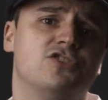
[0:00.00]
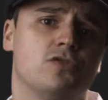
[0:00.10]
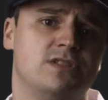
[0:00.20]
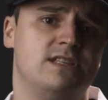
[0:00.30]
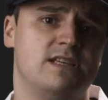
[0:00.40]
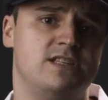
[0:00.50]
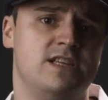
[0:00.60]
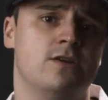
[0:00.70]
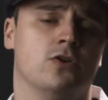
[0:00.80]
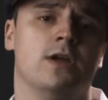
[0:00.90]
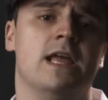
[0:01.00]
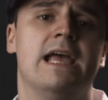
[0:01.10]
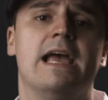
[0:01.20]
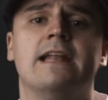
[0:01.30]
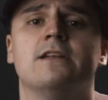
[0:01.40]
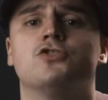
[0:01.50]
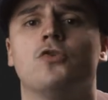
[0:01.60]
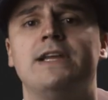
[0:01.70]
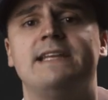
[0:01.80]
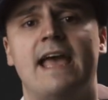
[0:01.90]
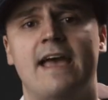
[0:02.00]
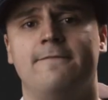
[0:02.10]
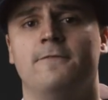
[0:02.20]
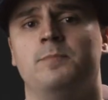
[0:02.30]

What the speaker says: just this year, in a joint effort